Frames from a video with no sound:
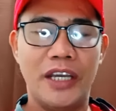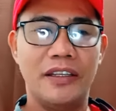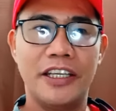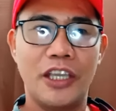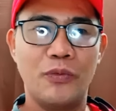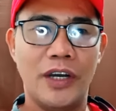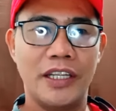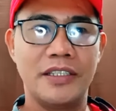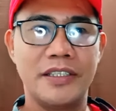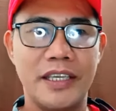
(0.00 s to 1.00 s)
Like I
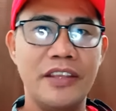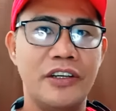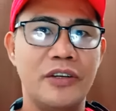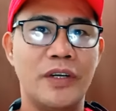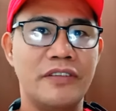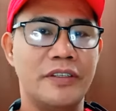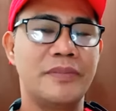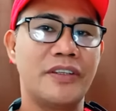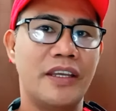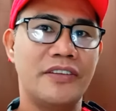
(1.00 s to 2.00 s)
wanted either one of them
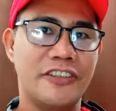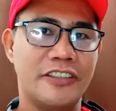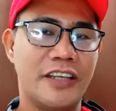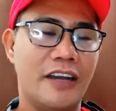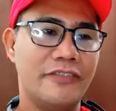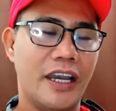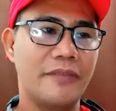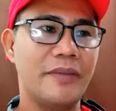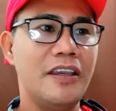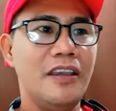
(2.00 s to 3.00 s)
to enter the top
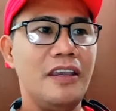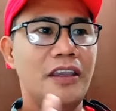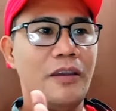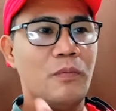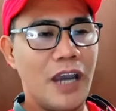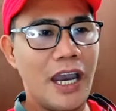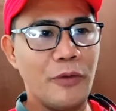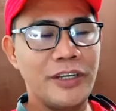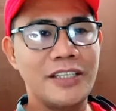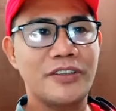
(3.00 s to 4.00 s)
five. But
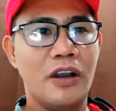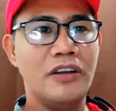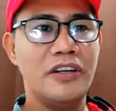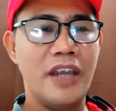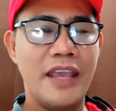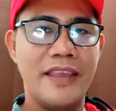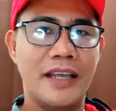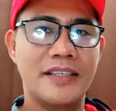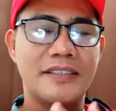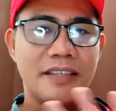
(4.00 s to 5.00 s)
when I saw her in
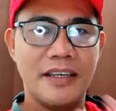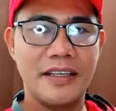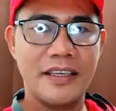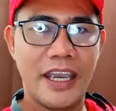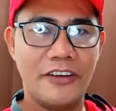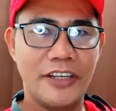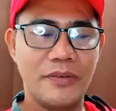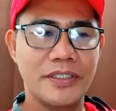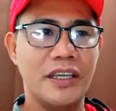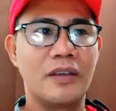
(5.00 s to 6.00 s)
that stunning gown, I
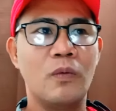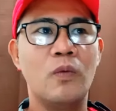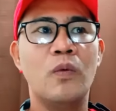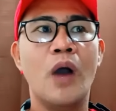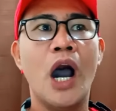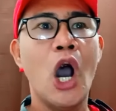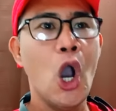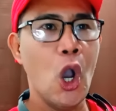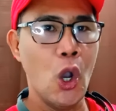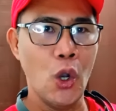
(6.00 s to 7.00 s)
was like,
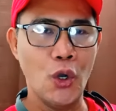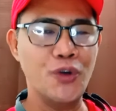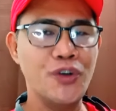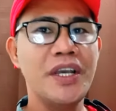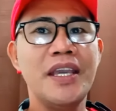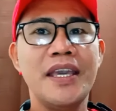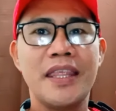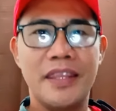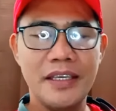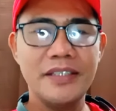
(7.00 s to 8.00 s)
whoa,
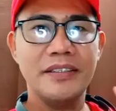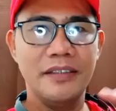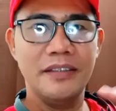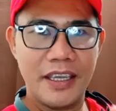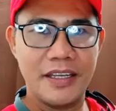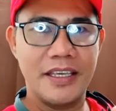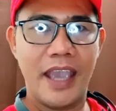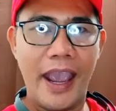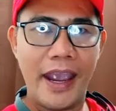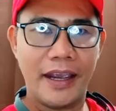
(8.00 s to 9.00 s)
this lady
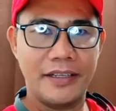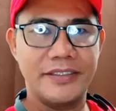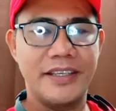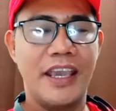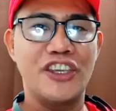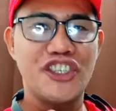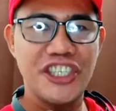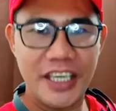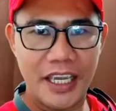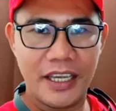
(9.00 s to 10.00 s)
has a
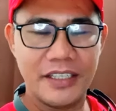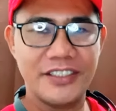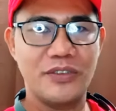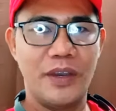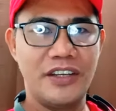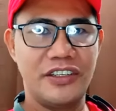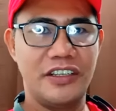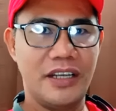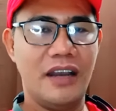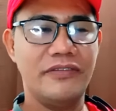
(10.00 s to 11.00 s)
chance to enter the
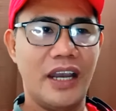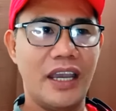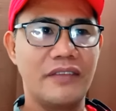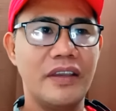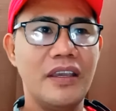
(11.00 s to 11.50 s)
top five.